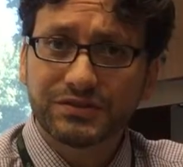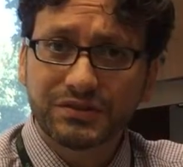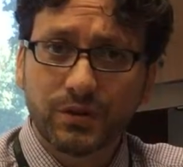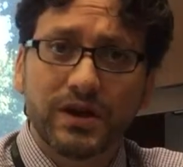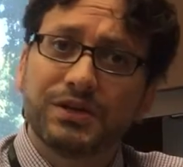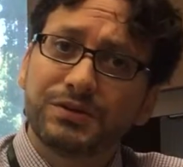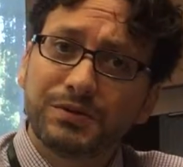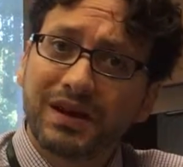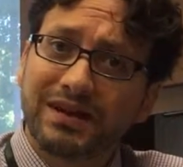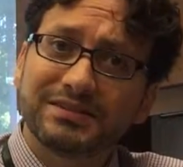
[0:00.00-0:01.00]
So two
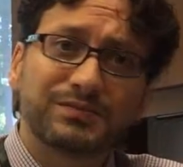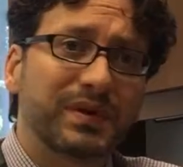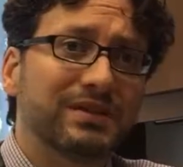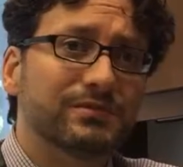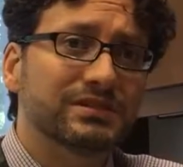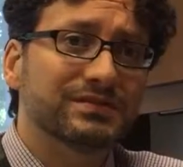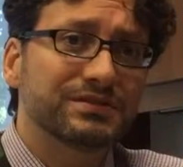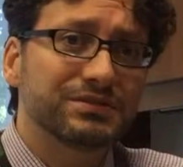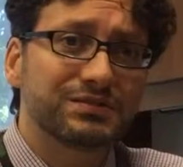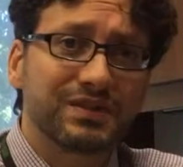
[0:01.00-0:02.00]
kinds of pain
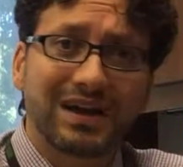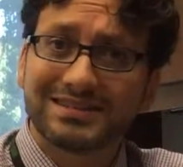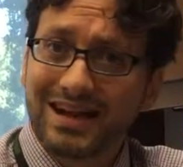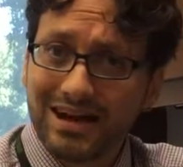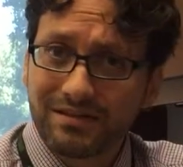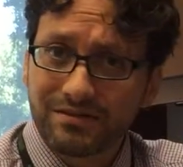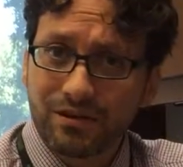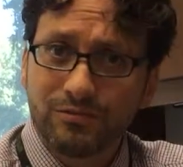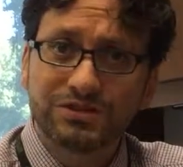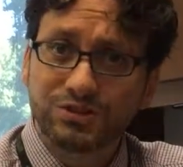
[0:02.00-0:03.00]
relievers. You've got
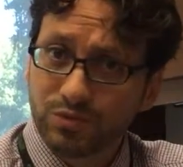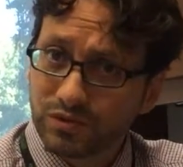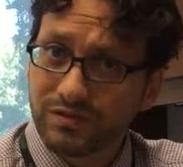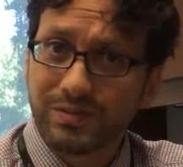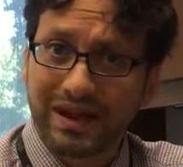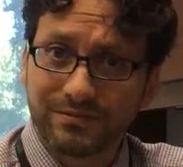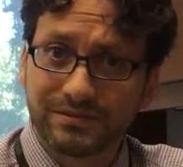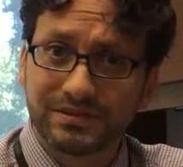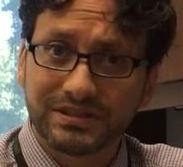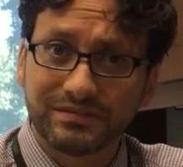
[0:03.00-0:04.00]
Tylenol, which is more of a pain
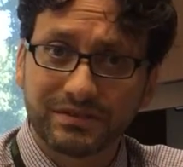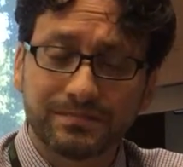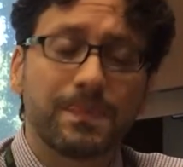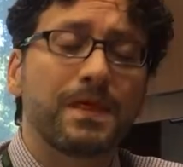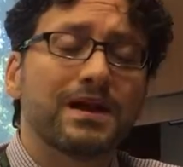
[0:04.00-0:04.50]
reliever.